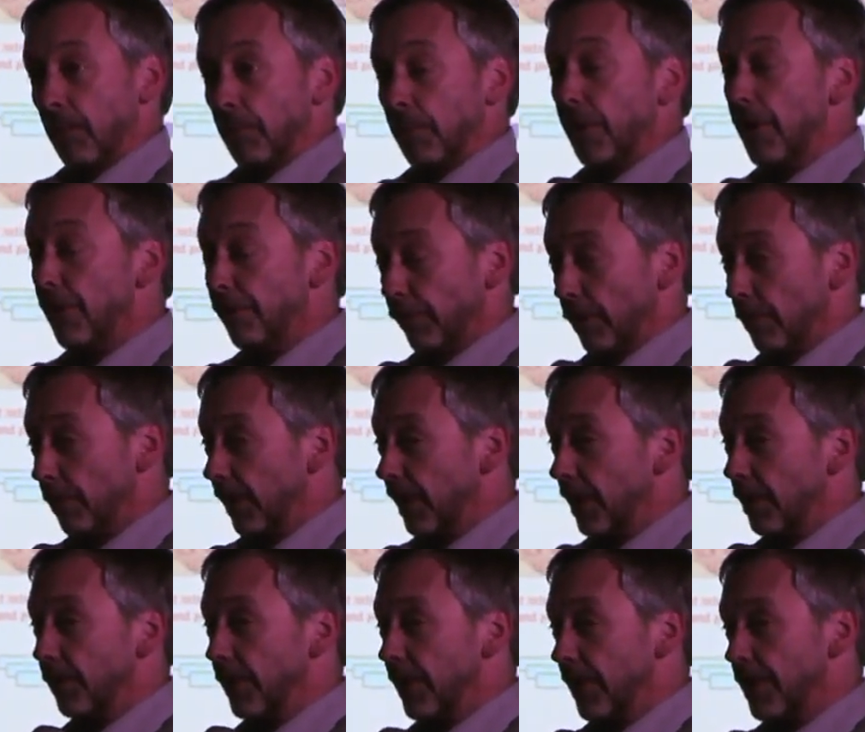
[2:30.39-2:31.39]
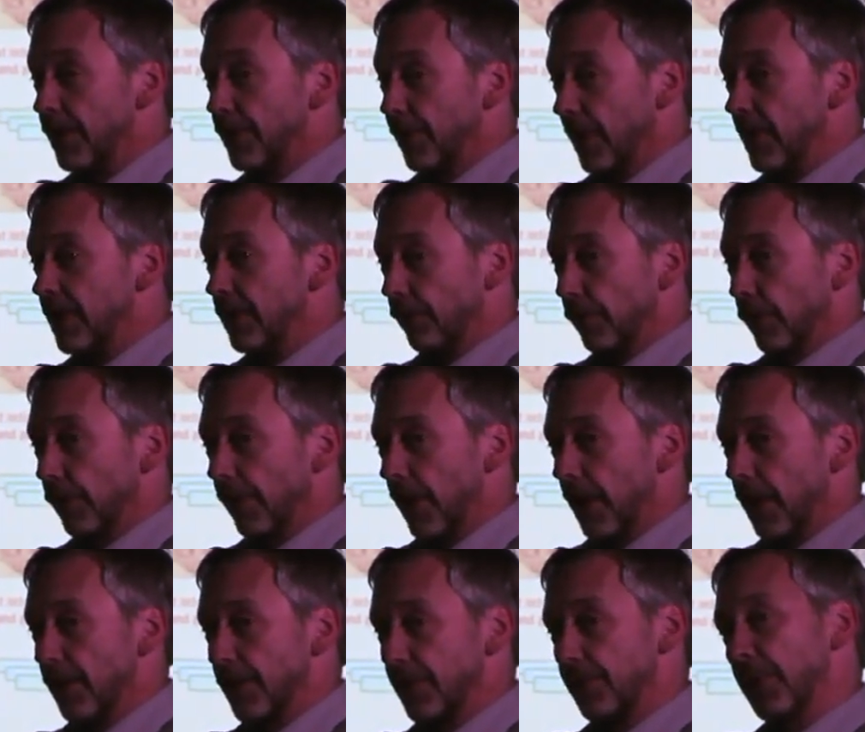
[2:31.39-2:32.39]
preferably within 24
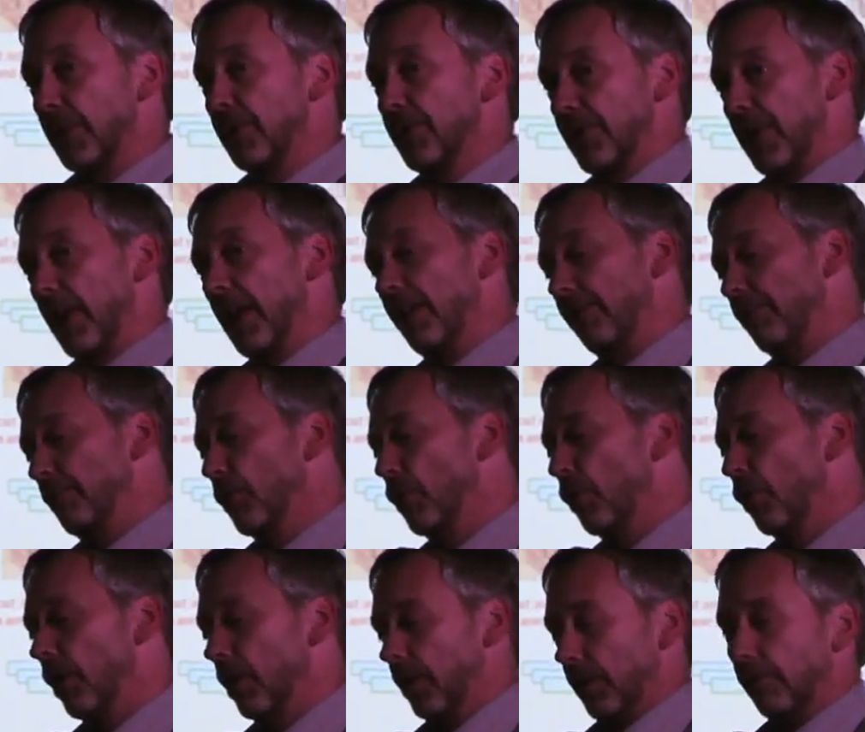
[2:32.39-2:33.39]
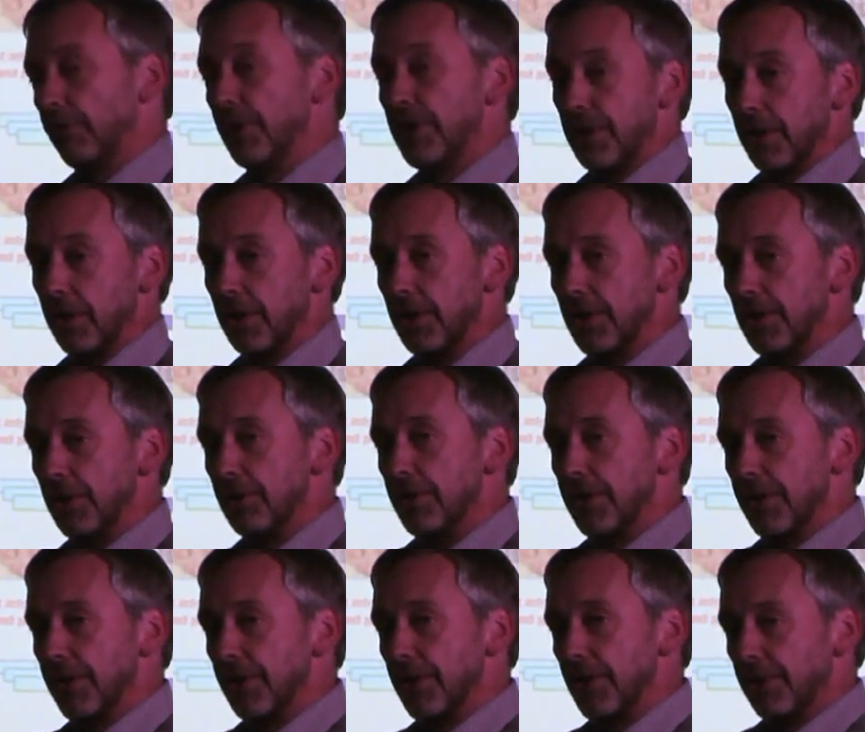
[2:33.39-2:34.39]
hours, because they have more research
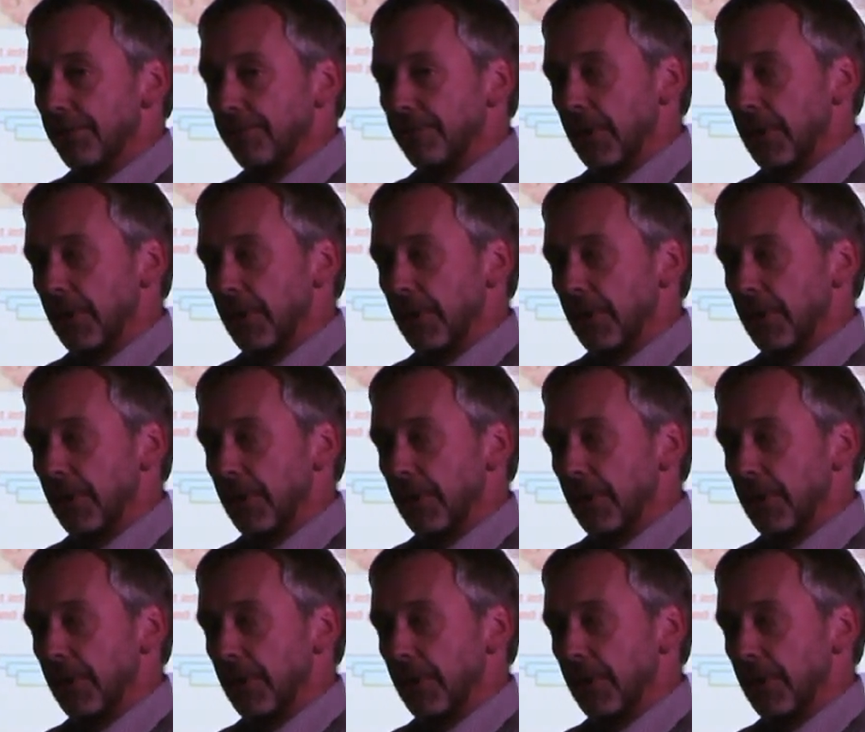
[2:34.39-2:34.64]
usage.